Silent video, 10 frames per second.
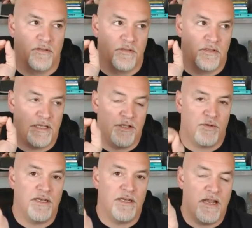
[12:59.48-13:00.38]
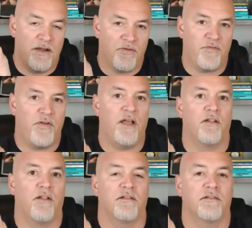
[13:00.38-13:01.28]
that you could never
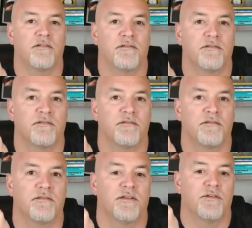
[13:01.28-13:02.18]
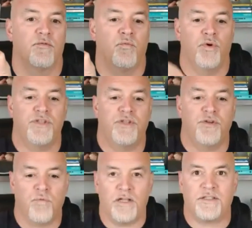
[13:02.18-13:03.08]
fail? Would you
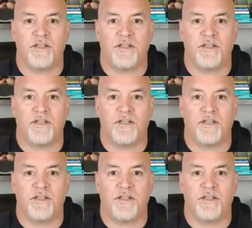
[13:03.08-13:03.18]
want to